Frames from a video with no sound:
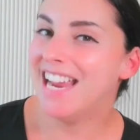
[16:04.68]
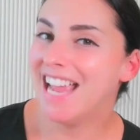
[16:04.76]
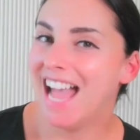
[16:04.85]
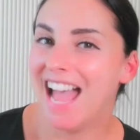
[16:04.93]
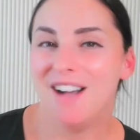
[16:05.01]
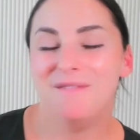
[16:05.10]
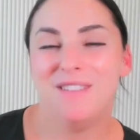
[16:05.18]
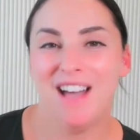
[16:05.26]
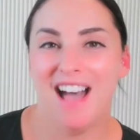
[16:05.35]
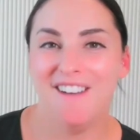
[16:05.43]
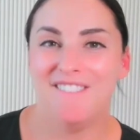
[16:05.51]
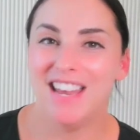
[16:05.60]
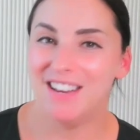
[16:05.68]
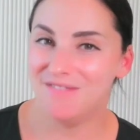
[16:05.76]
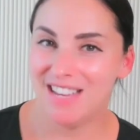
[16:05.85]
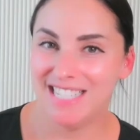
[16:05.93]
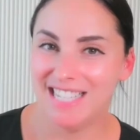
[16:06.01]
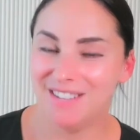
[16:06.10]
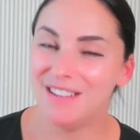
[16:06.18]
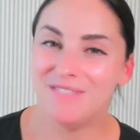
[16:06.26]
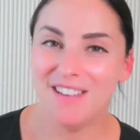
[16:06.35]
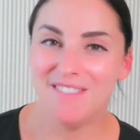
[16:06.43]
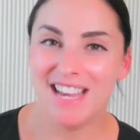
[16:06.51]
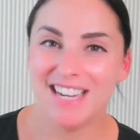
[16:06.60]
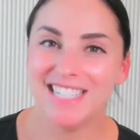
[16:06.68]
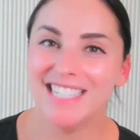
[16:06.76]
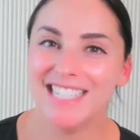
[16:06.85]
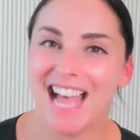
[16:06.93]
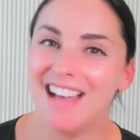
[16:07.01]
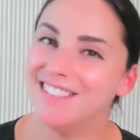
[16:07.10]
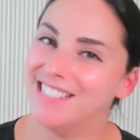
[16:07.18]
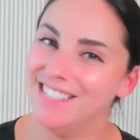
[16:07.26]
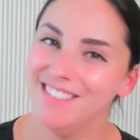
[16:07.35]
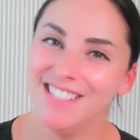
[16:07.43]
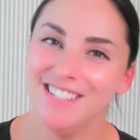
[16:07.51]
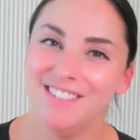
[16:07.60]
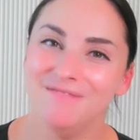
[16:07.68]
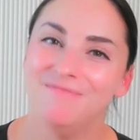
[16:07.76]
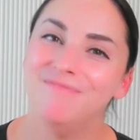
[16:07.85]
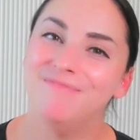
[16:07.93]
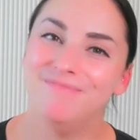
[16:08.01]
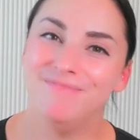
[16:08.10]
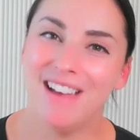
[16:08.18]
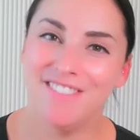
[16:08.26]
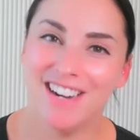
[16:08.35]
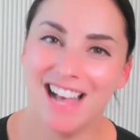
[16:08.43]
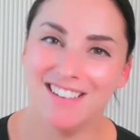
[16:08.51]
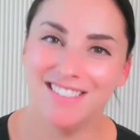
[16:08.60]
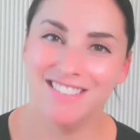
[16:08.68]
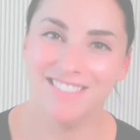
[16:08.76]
right, I hope you have an amazing week, Playmakers. I will see you soon. Bye for now.